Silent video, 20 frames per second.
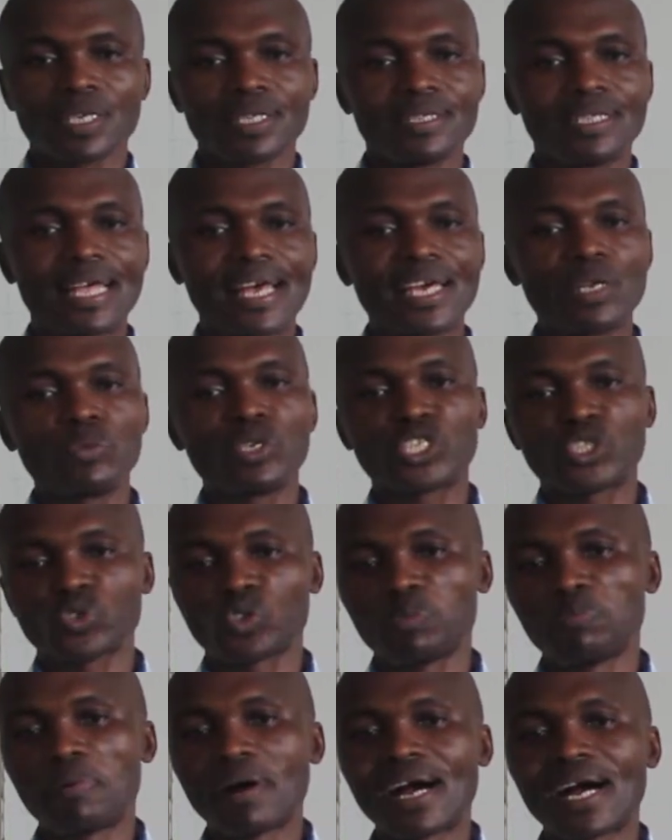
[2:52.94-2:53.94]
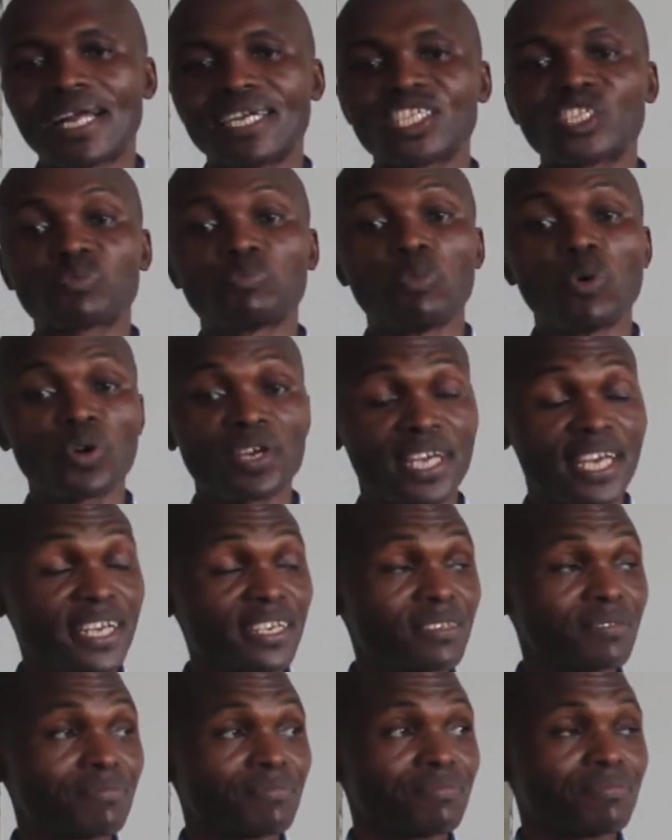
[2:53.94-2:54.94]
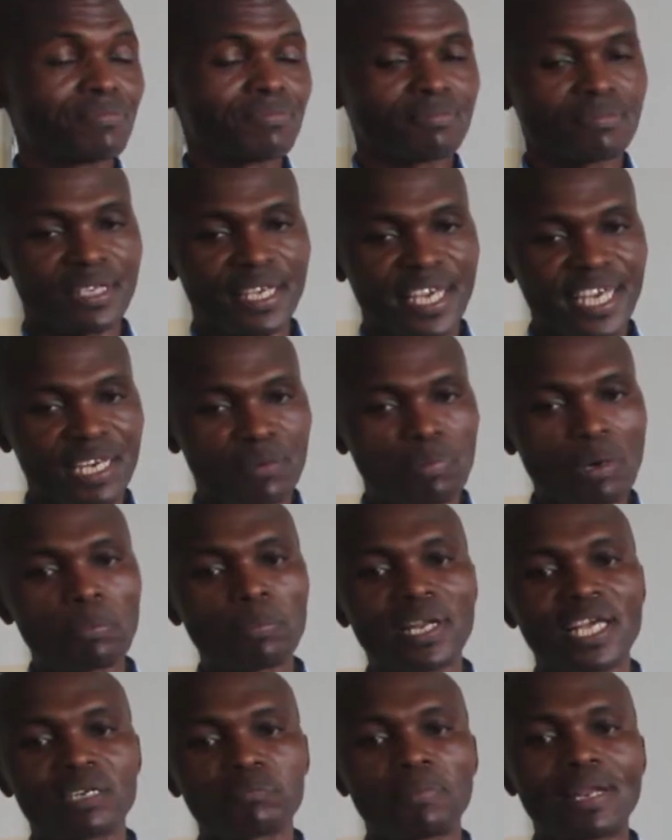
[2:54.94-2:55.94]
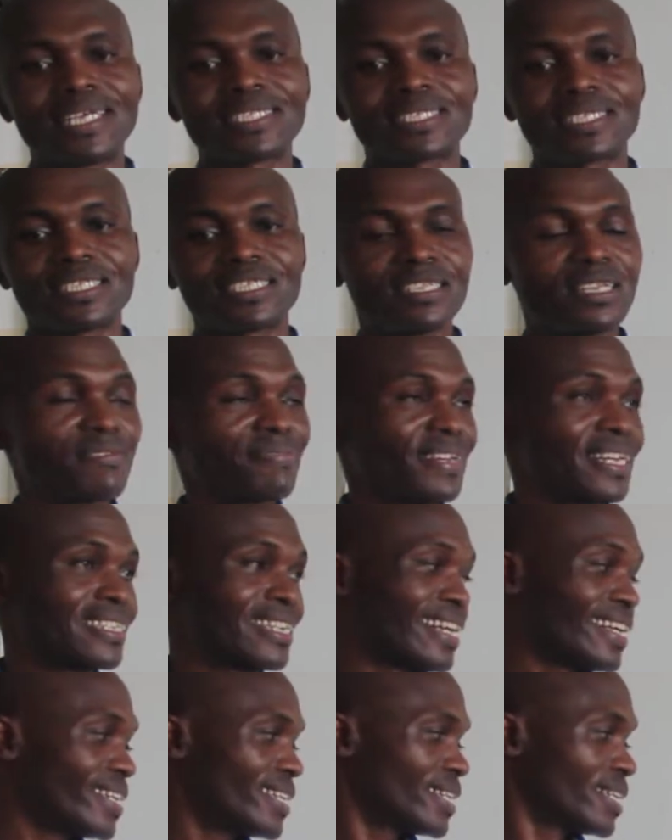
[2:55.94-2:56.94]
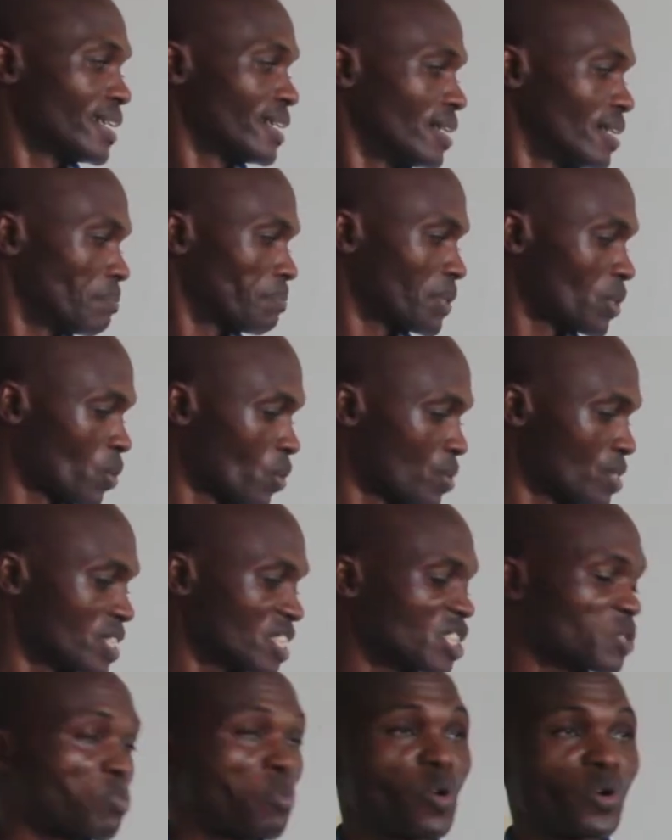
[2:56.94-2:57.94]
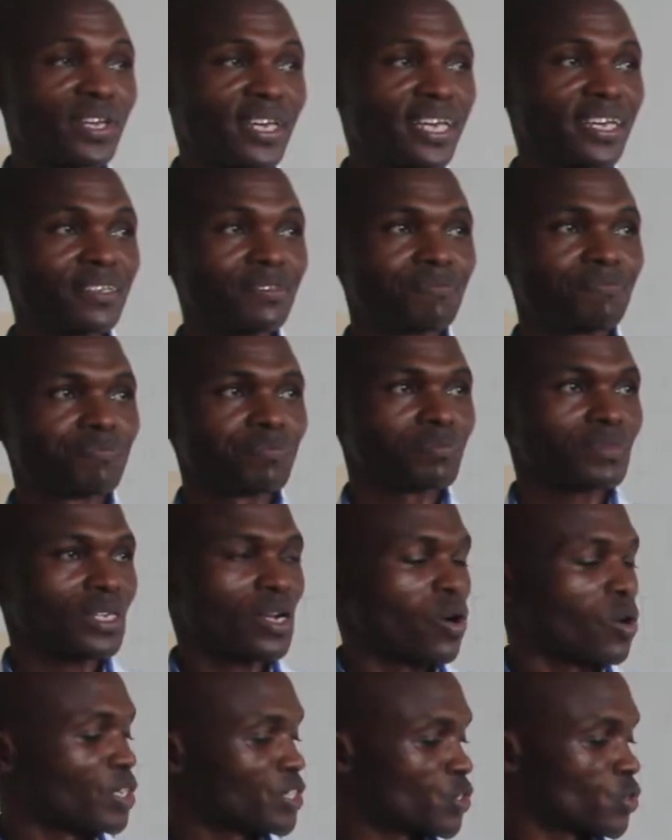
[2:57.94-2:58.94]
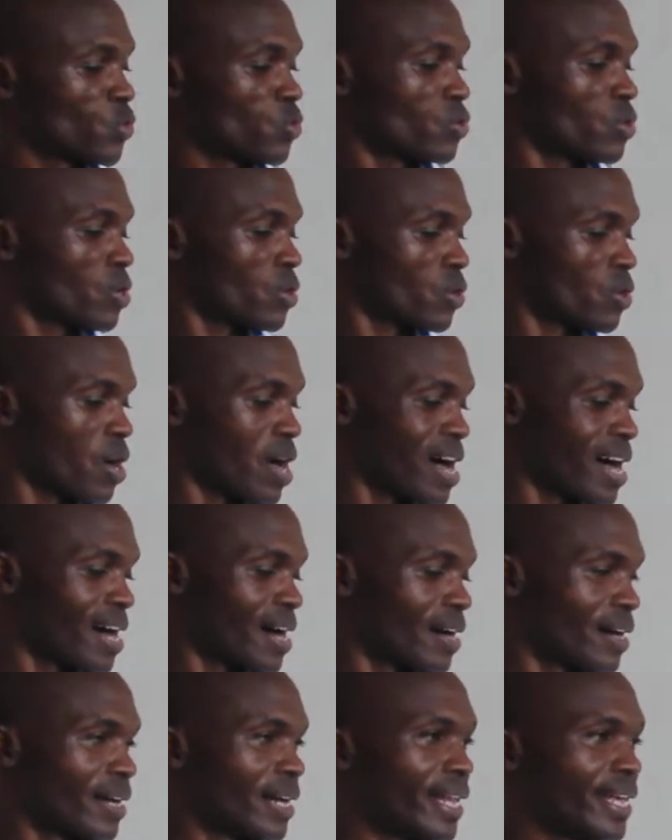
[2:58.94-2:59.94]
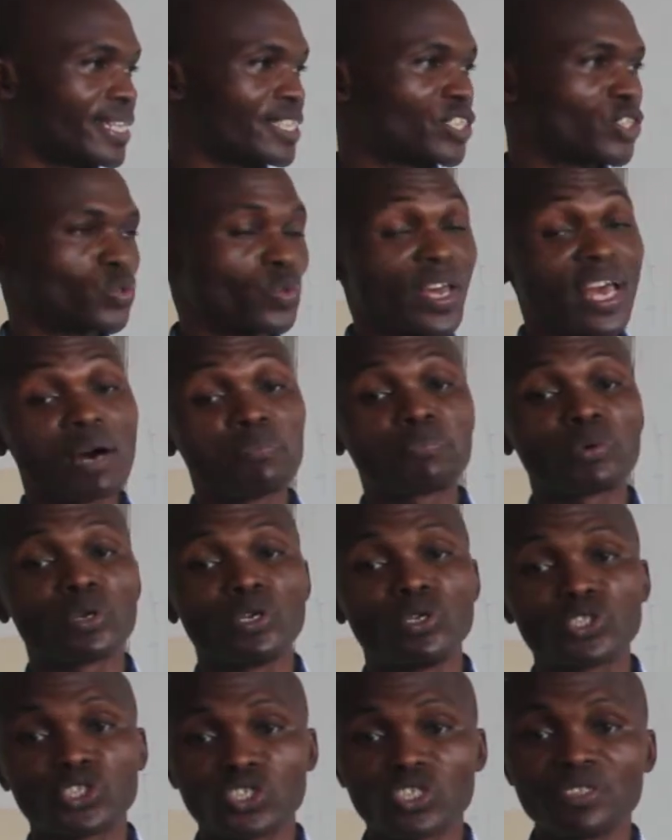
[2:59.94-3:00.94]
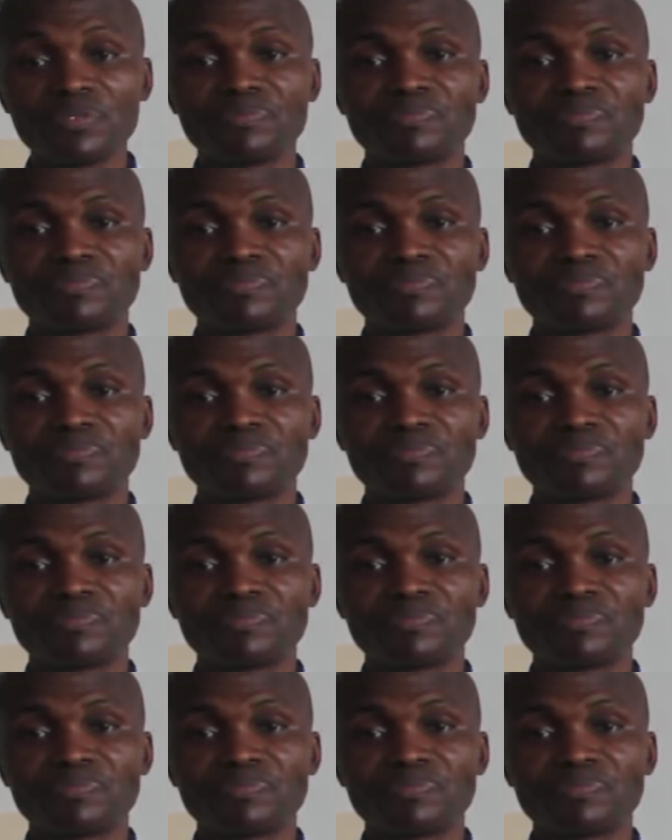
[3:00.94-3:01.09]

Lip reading: Then we should ban smoking in public places, definitely, because smoking also leads to air pollution.